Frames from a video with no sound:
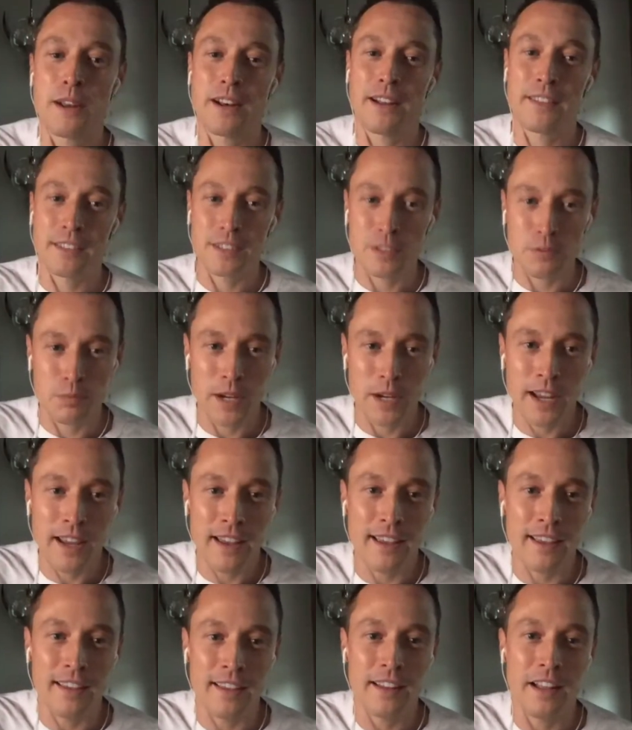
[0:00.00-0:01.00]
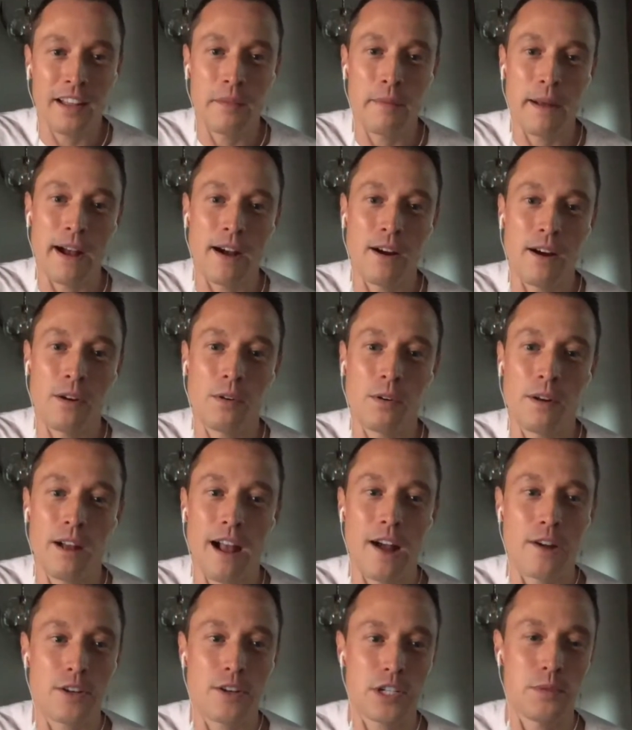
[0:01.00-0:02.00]
this rant about
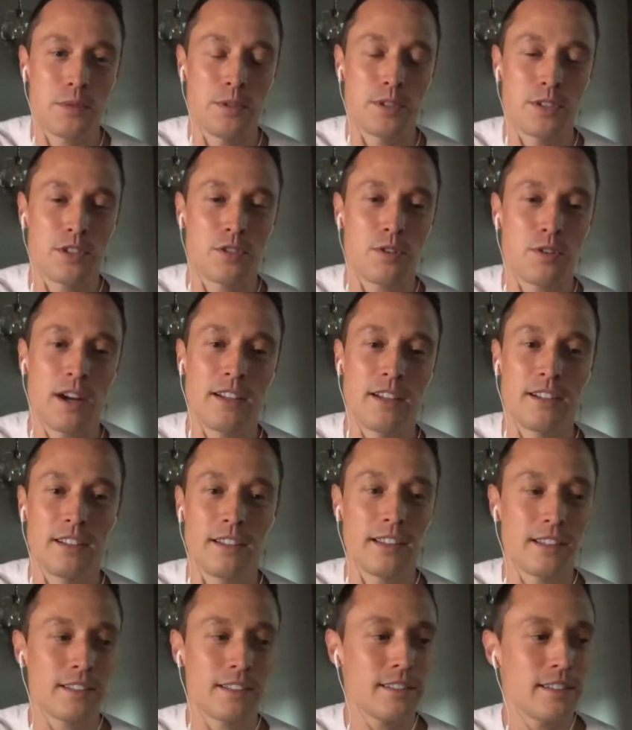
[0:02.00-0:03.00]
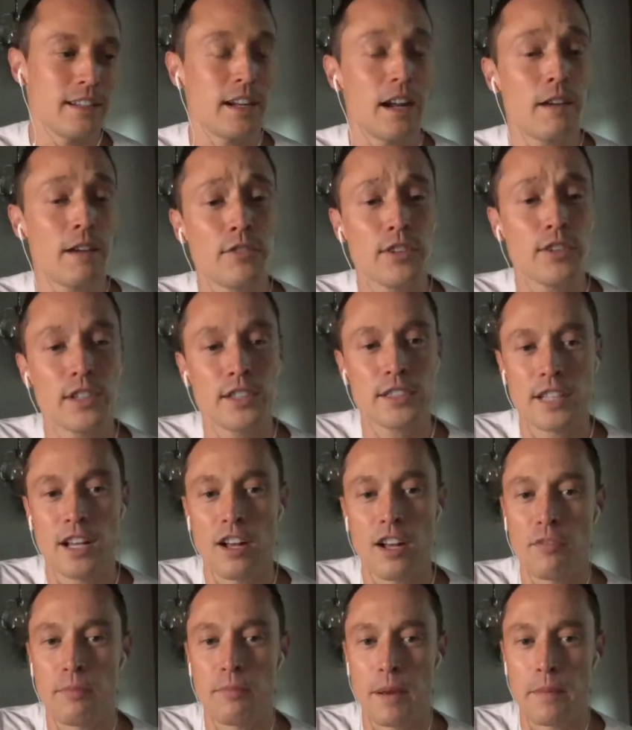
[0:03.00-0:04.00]
how she was just trying to like stick up for
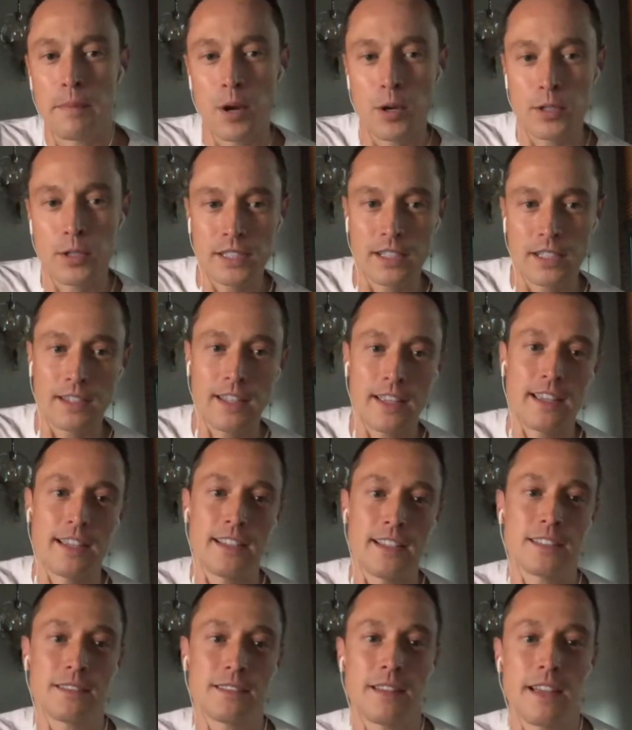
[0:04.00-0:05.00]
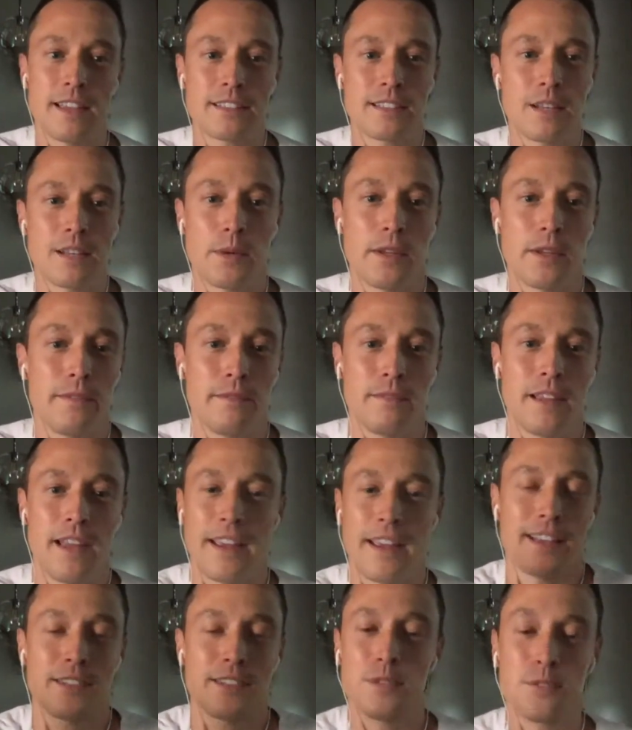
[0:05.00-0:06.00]
herself by posting this, as someone, I
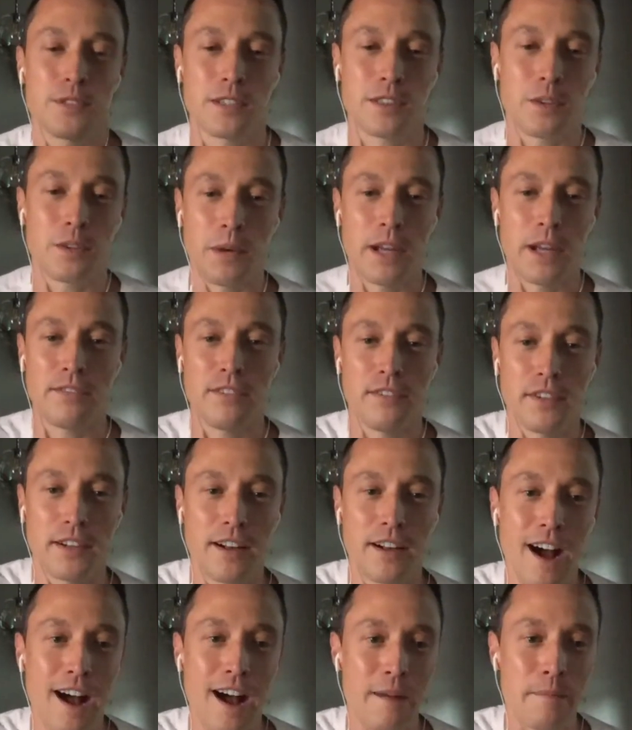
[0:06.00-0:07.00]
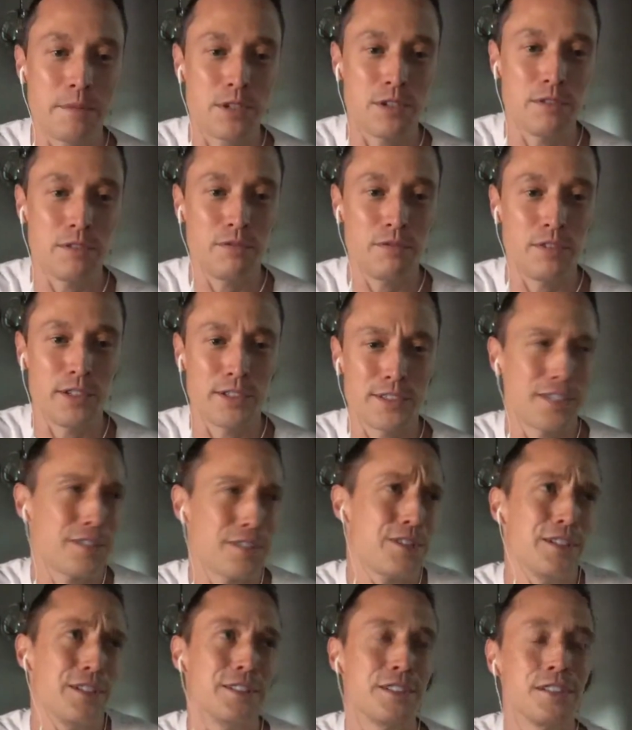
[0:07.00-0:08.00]
guess, who's like the wife of a cop, she feels like
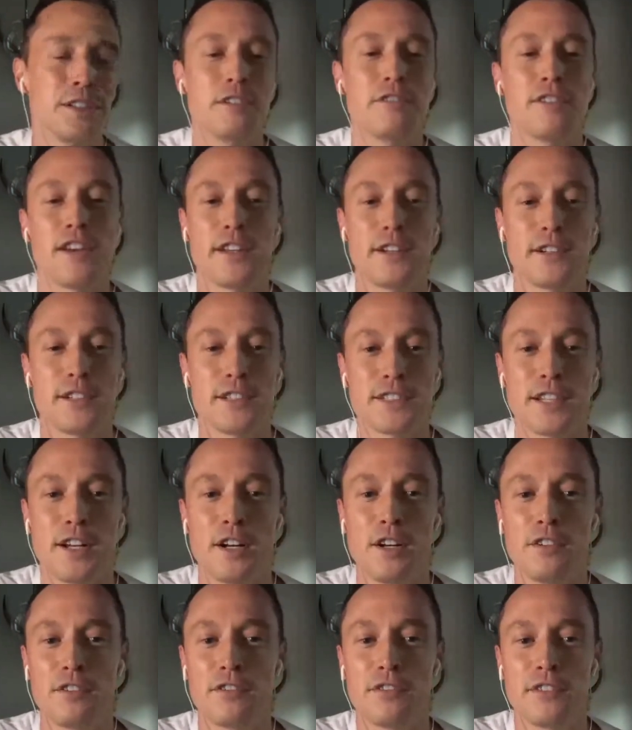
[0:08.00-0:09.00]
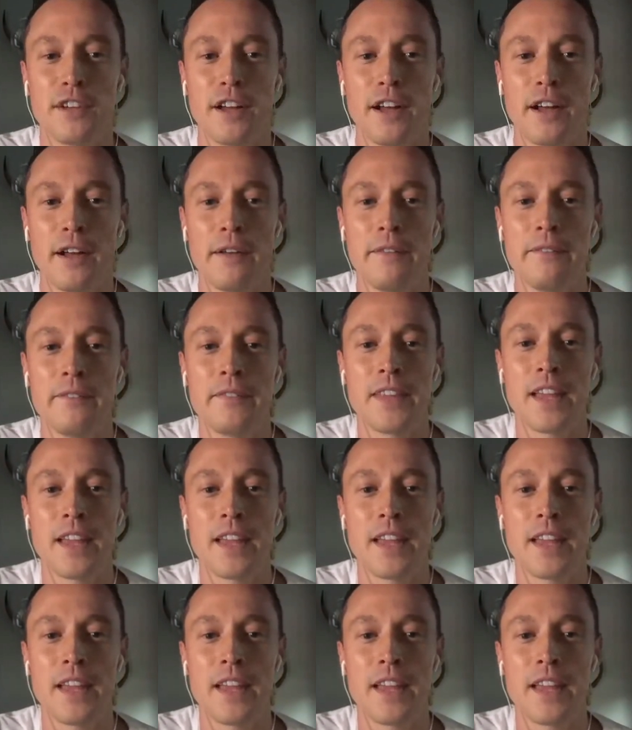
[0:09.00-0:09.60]
she needs to defend herself, and